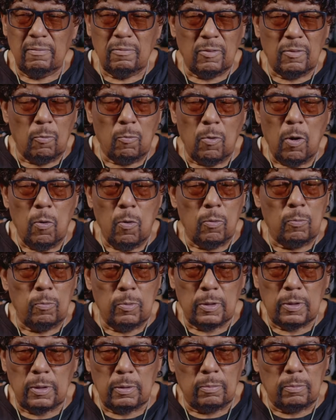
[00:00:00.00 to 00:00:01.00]
the road
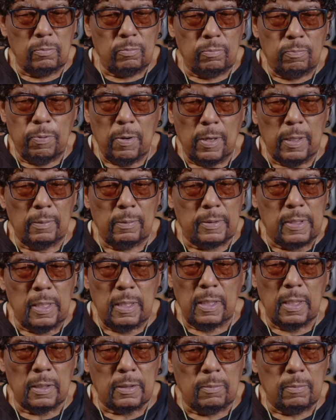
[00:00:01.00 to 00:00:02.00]
was pretty
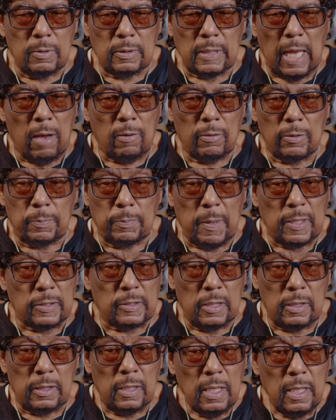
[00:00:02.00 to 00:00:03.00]
tedious. It was out,
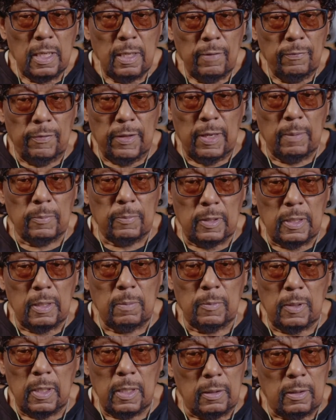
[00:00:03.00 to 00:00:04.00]
especially then
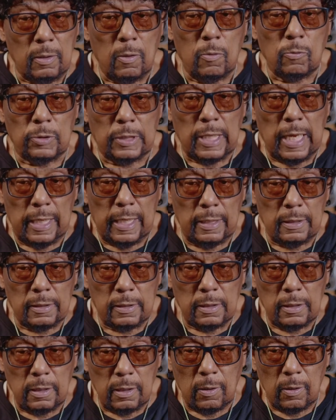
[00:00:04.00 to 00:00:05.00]
in those
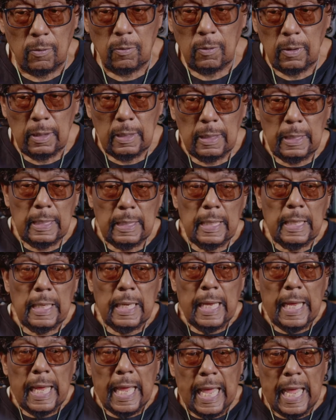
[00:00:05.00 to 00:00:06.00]
days,
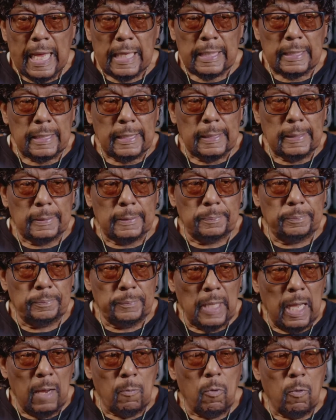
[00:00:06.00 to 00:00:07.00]
And
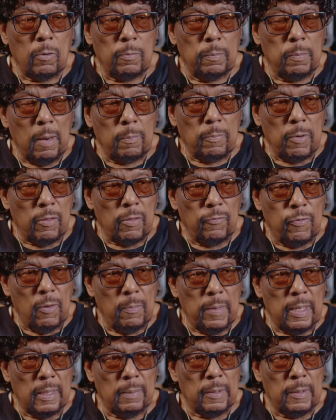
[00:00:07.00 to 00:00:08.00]
I worked with my brother for a
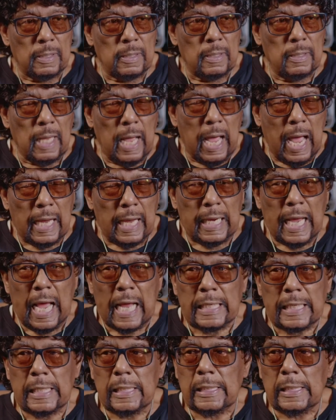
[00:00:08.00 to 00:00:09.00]
minute, but I got